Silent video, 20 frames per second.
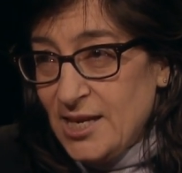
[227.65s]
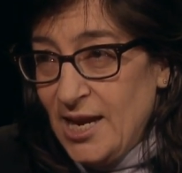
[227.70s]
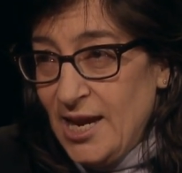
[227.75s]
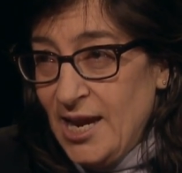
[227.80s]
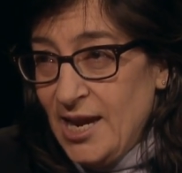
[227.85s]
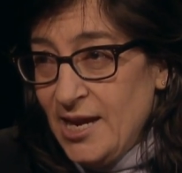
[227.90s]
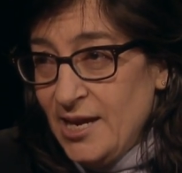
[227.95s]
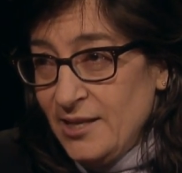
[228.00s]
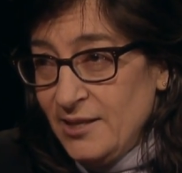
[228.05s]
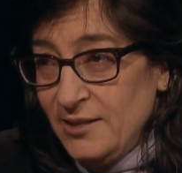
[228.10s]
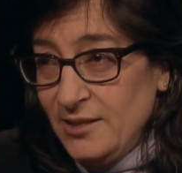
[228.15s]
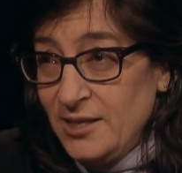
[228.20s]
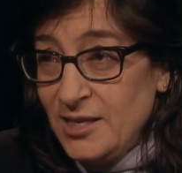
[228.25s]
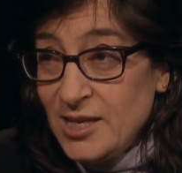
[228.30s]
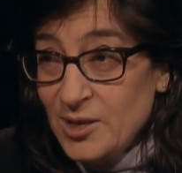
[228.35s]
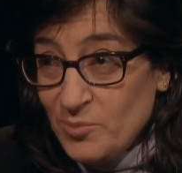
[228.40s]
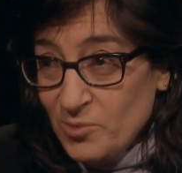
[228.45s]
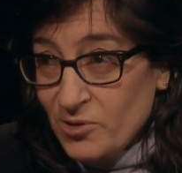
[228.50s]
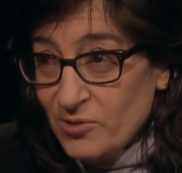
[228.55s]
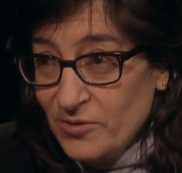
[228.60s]
And
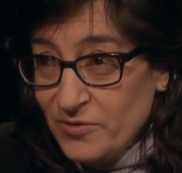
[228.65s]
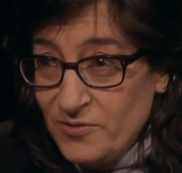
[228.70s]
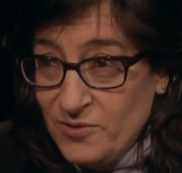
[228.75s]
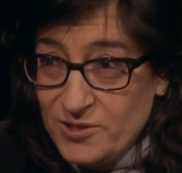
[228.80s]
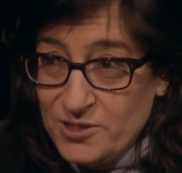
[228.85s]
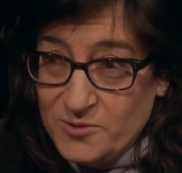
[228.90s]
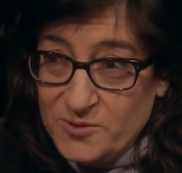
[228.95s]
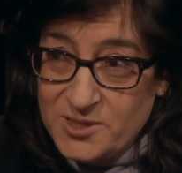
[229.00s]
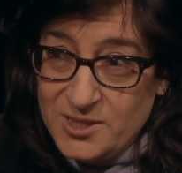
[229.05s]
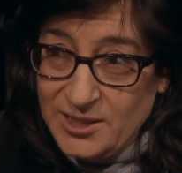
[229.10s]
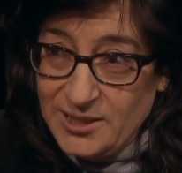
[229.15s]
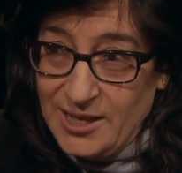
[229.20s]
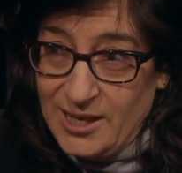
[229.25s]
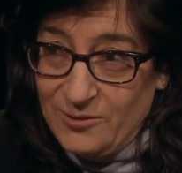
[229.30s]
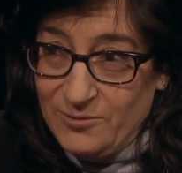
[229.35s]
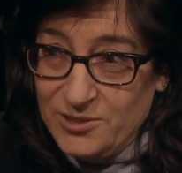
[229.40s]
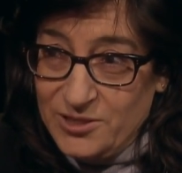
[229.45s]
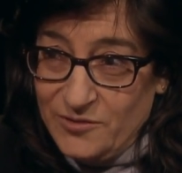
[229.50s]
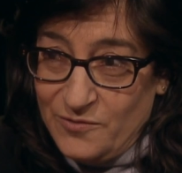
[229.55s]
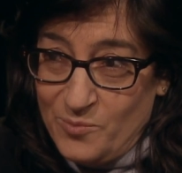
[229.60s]
Hebrew, of course, was the
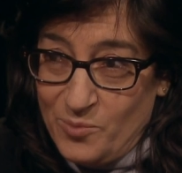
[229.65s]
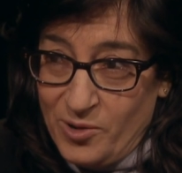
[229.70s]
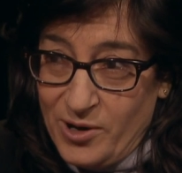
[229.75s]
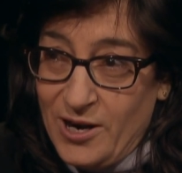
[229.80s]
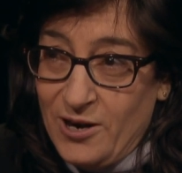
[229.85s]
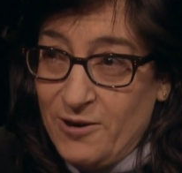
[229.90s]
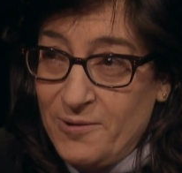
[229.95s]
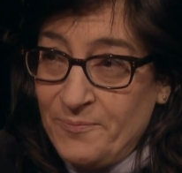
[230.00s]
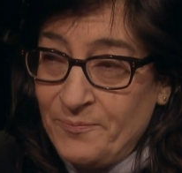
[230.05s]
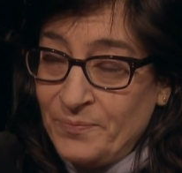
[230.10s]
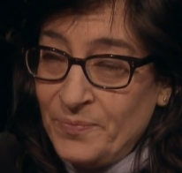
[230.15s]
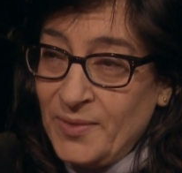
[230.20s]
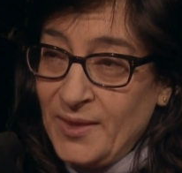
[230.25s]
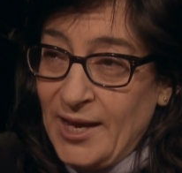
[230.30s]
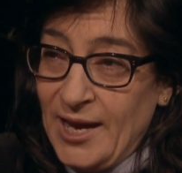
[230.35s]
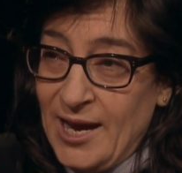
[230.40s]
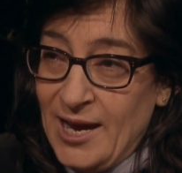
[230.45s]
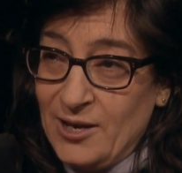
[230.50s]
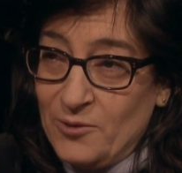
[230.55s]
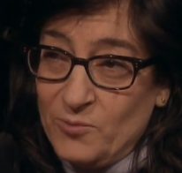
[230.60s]
language of prayer
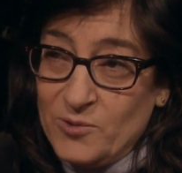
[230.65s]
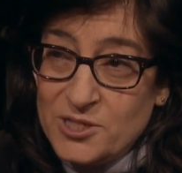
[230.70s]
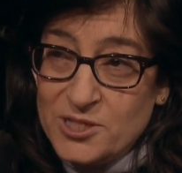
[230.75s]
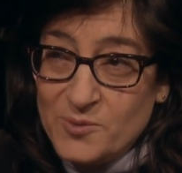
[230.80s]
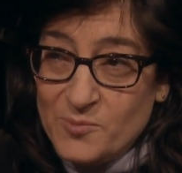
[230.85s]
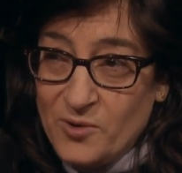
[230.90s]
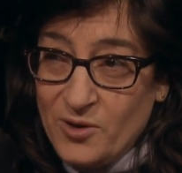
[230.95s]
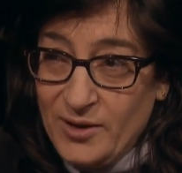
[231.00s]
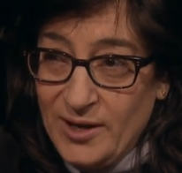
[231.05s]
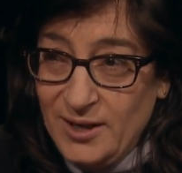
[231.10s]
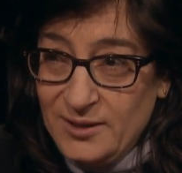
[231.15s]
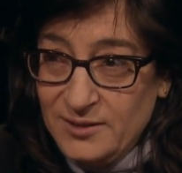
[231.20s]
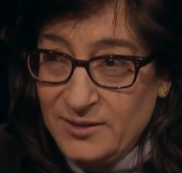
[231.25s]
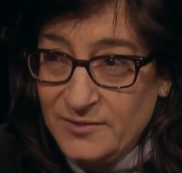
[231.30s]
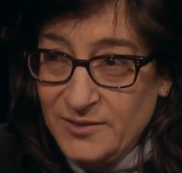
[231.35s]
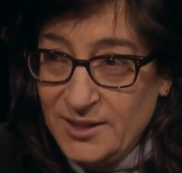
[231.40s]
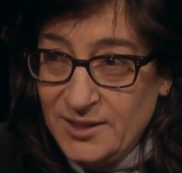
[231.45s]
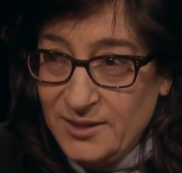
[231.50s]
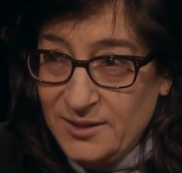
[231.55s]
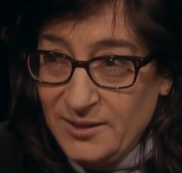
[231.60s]
and was the more
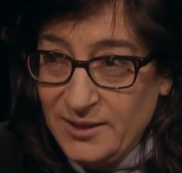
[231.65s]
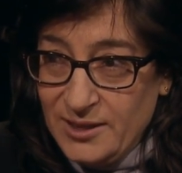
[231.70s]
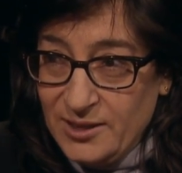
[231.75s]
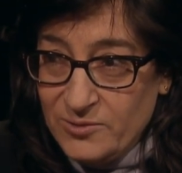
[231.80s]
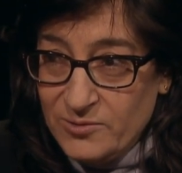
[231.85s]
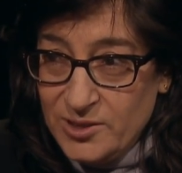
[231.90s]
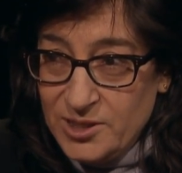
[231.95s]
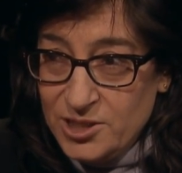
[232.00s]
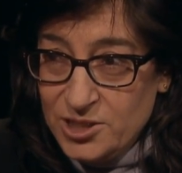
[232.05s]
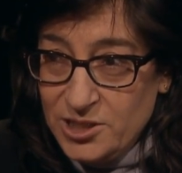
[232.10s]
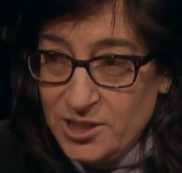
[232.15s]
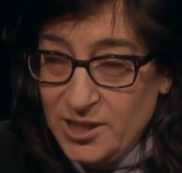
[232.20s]
elevated language.